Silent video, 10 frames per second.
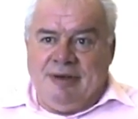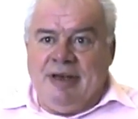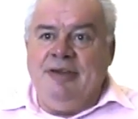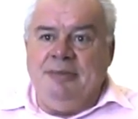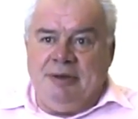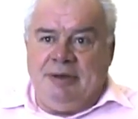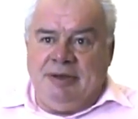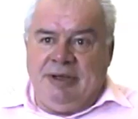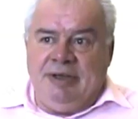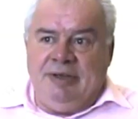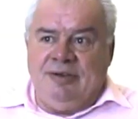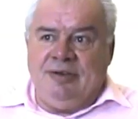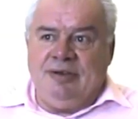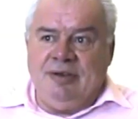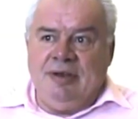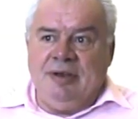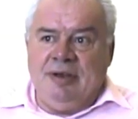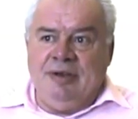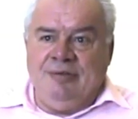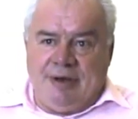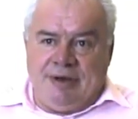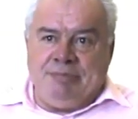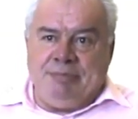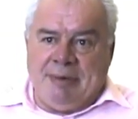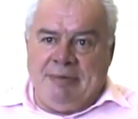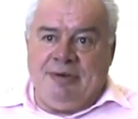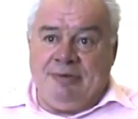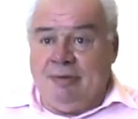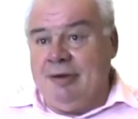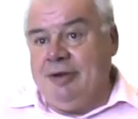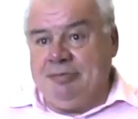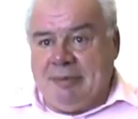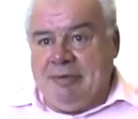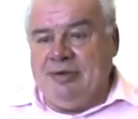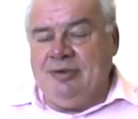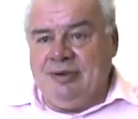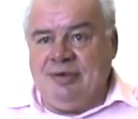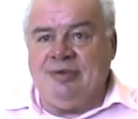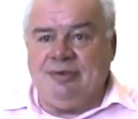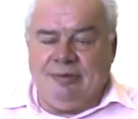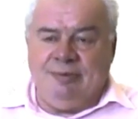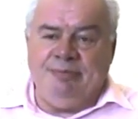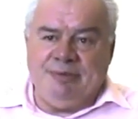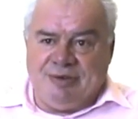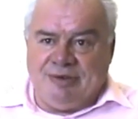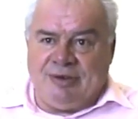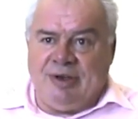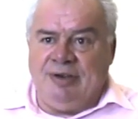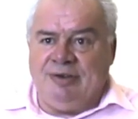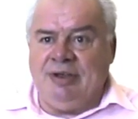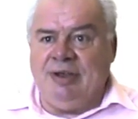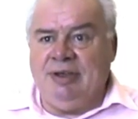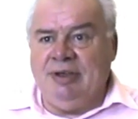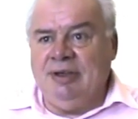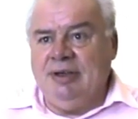in the buildings the various parameters. One of those parameters is a sort of society.